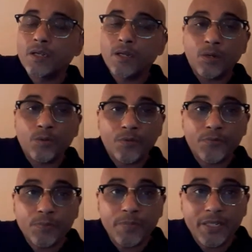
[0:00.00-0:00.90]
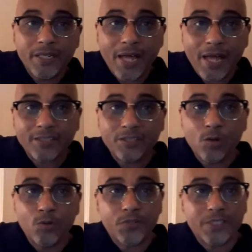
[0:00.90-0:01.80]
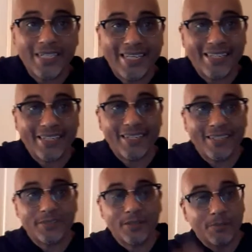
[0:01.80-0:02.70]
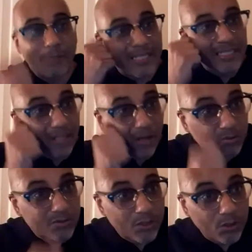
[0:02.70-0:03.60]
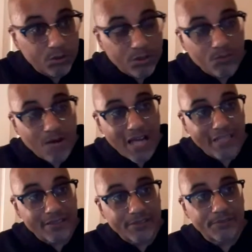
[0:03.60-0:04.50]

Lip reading: I don't know if you many guys know who Fertitta is, but he owns the Houston Rockets,